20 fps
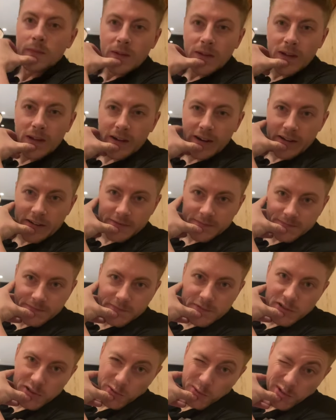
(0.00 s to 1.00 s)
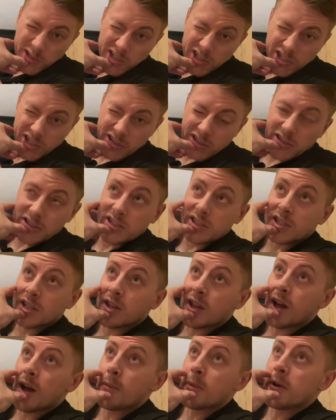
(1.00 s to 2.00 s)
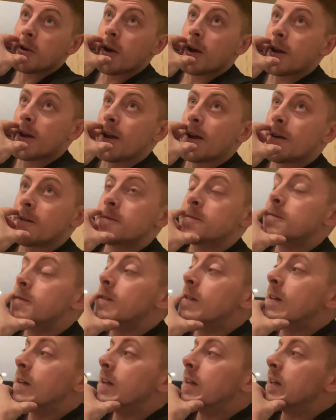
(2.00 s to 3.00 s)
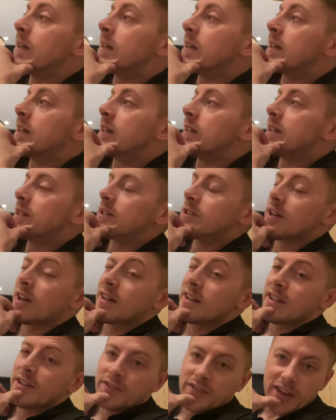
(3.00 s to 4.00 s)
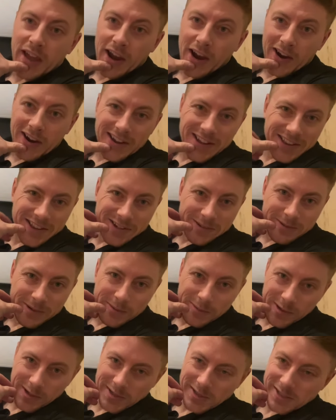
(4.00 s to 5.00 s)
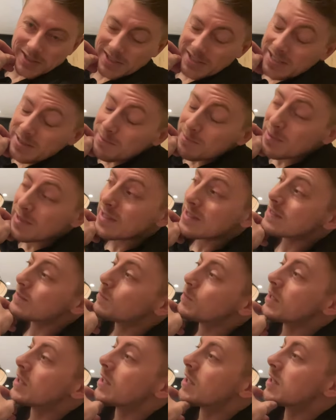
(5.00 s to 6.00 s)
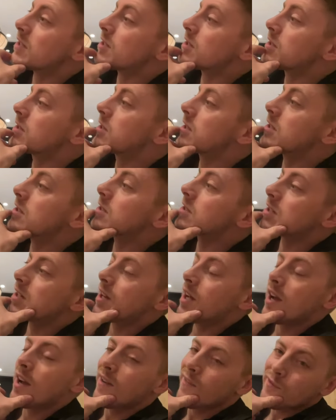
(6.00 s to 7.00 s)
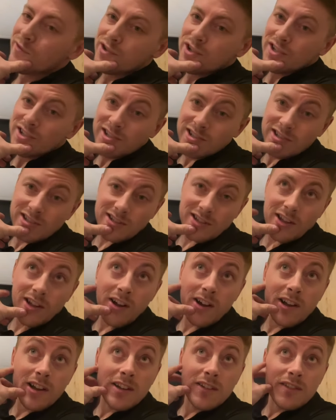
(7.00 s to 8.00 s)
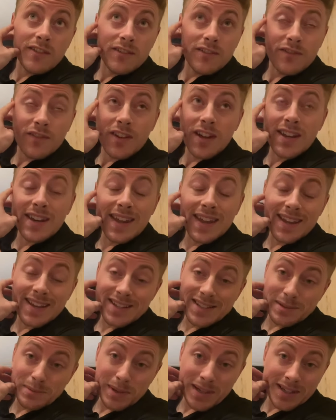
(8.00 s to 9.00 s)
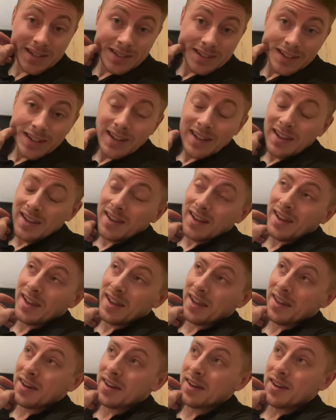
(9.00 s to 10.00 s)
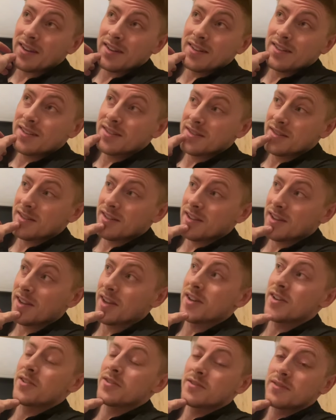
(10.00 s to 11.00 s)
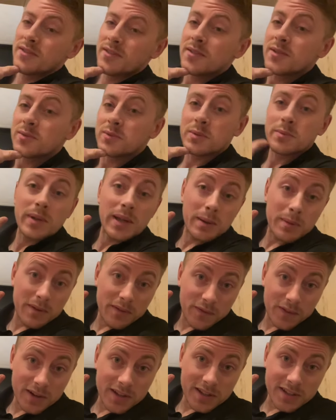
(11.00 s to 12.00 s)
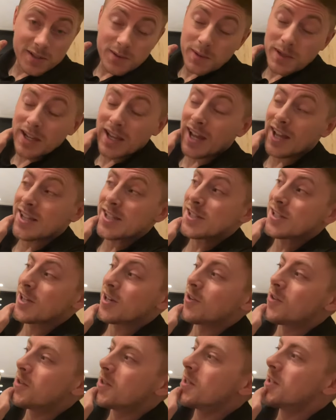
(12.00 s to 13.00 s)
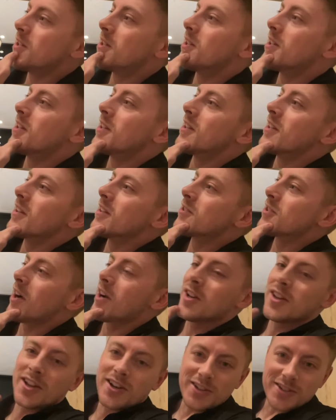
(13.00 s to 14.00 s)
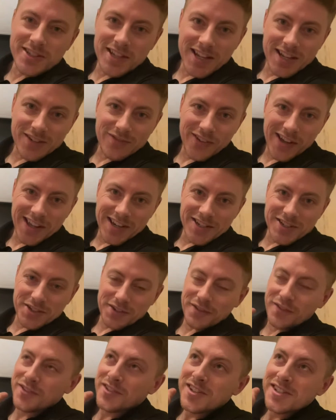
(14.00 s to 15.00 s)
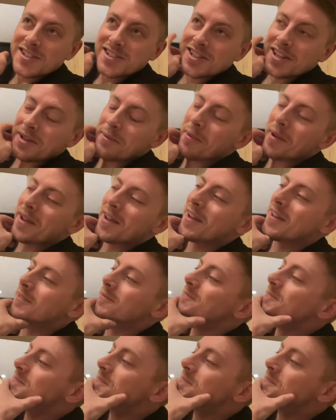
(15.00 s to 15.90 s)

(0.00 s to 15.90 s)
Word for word: All right, so we're just chilling in the lobby right now. Trying to give Carrie a little bit more sleep because she's gonna have just as long of a day as me. And, you know, we're baby free this weekend, so trying to let her take advantage of sleeping in.